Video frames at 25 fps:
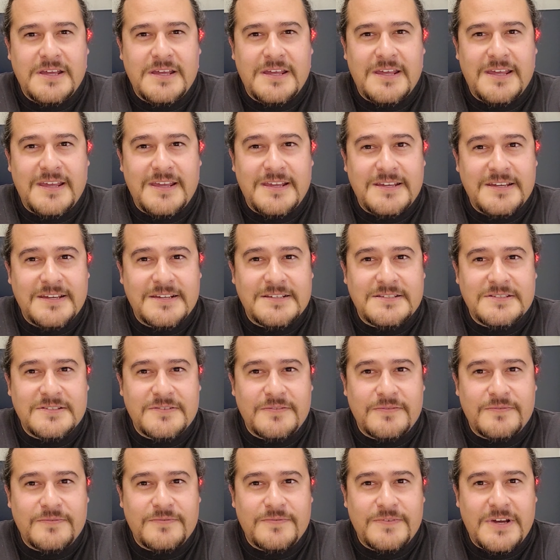8 gigs
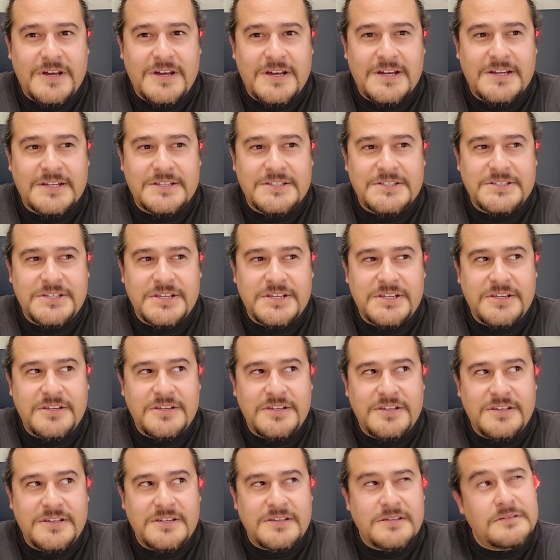of
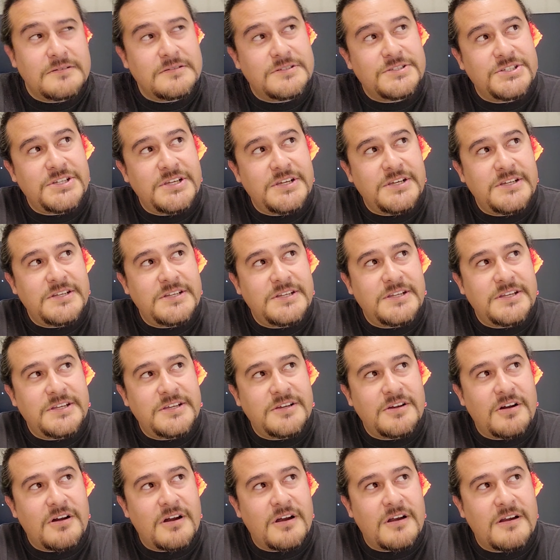
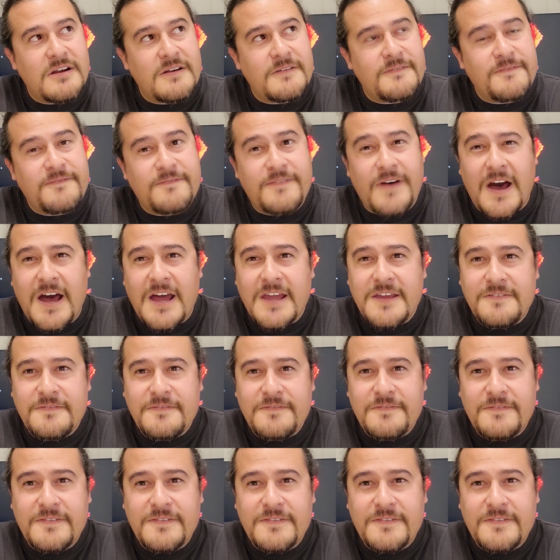GDDR5.